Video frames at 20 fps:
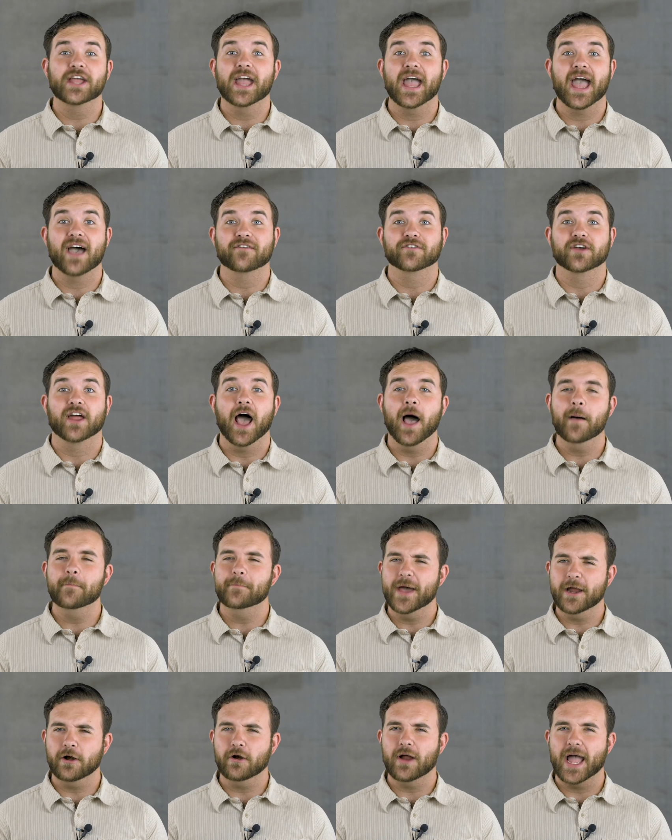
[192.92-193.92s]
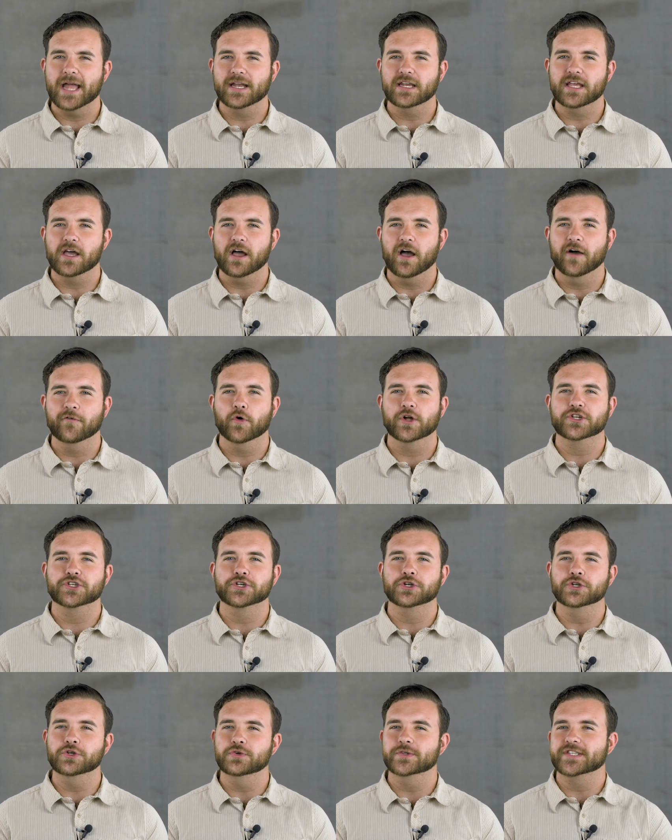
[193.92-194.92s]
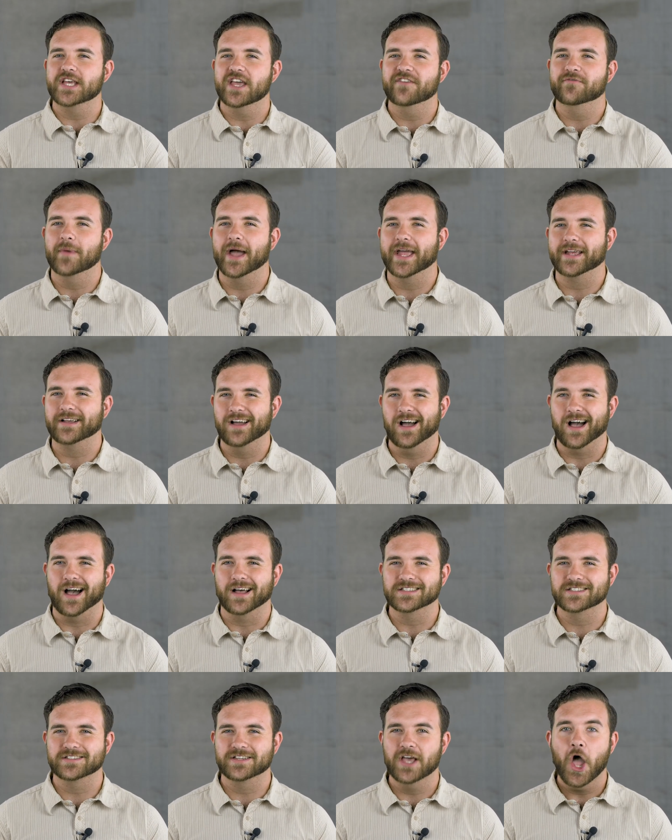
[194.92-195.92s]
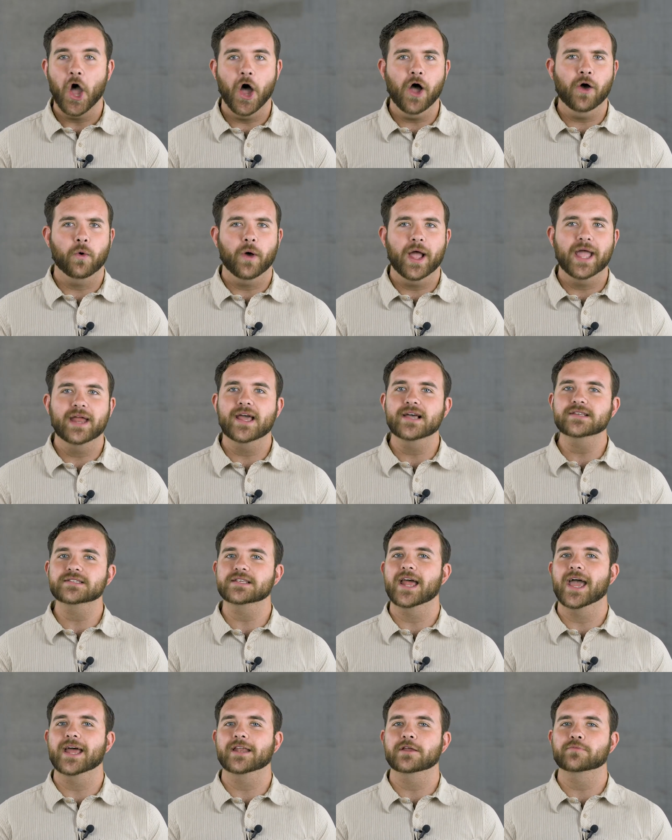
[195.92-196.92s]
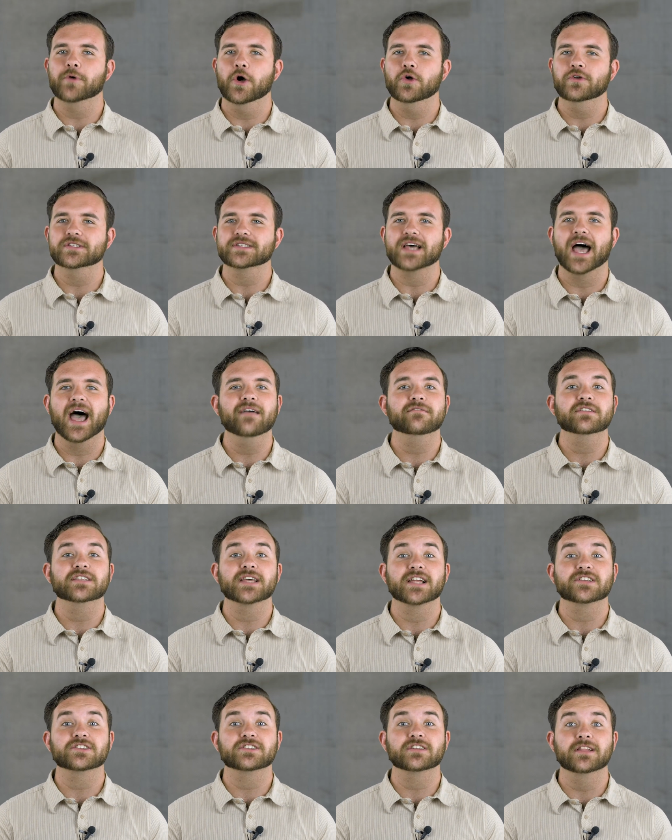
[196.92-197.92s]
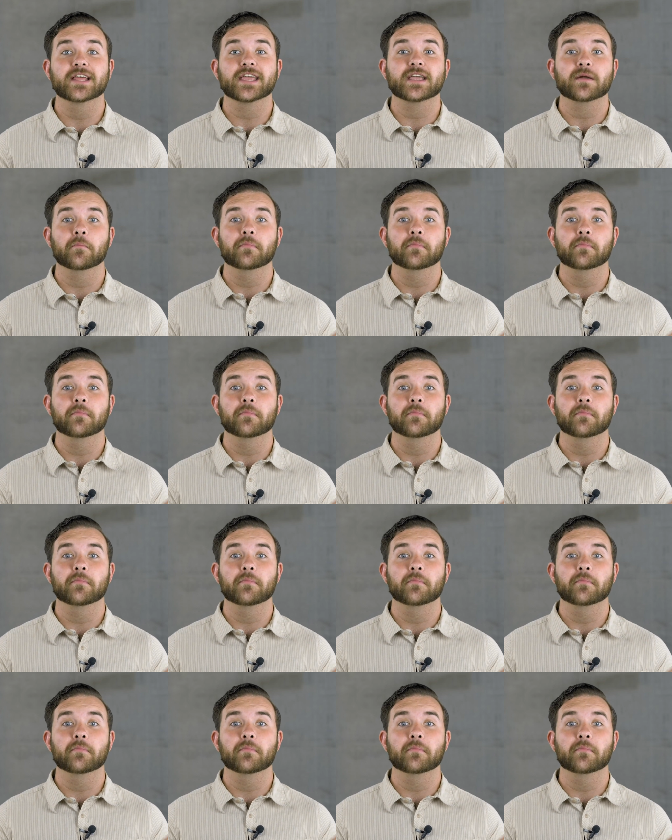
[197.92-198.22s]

you have it, a better idea of what your new safe might cost. Oh, and as an added bonus, I've attached a link